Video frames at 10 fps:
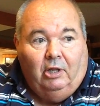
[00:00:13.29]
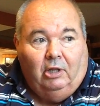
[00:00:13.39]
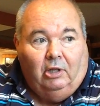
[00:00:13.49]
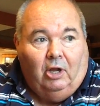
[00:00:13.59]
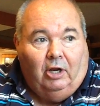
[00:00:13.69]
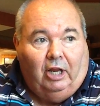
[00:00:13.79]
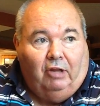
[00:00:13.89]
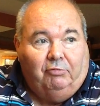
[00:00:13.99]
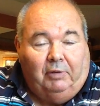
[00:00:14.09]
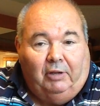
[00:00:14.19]
Lon
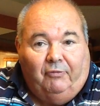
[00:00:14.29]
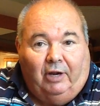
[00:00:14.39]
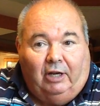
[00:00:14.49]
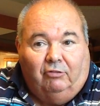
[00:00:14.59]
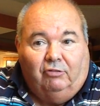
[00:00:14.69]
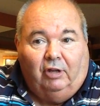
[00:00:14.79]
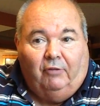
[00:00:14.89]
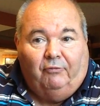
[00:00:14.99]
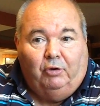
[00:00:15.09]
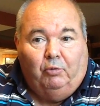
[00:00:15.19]
asked me if I could say
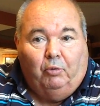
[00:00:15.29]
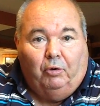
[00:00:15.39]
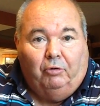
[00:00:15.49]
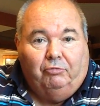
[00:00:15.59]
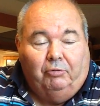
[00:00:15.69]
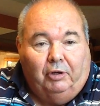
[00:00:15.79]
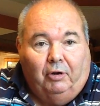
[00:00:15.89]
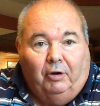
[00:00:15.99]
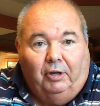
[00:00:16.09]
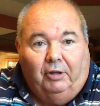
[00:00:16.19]
a few words
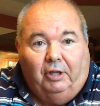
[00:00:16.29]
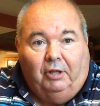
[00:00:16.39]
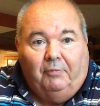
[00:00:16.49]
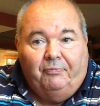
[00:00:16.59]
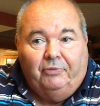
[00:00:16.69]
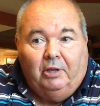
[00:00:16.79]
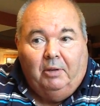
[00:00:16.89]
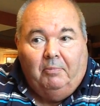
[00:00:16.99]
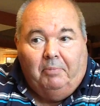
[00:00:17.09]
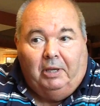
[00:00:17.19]
regarding the
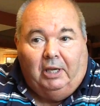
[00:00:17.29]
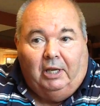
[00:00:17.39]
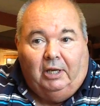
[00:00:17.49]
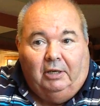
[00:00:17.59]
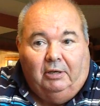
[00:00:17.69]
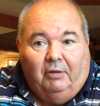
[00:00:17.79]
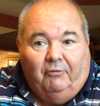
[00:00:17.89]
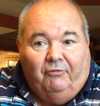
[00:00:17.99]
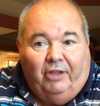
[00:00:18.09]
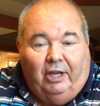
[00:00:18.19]
beginning of
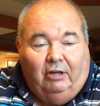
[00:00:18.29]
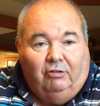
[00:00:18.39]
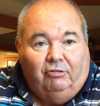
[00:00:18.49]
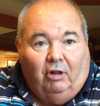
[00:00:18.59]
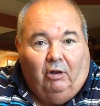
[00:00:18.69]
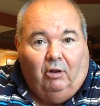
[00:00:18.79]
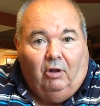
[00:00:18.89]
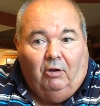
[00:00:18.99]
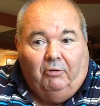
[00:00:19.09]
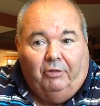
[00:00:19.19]
Thetas
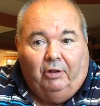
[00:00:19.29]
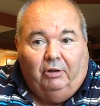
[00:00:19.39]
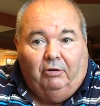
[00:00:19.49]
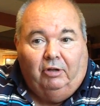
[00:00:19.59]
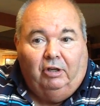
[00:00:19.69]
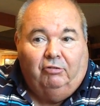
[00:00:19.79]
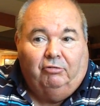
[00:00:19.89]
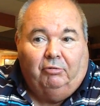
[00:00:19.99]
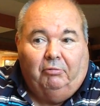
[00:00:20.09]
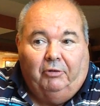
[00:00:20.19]
along with a little
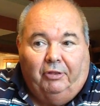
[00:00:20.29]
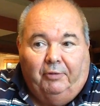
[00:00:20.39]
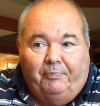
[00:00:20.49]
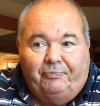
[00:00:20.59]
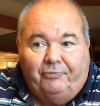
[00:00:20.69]
history with it.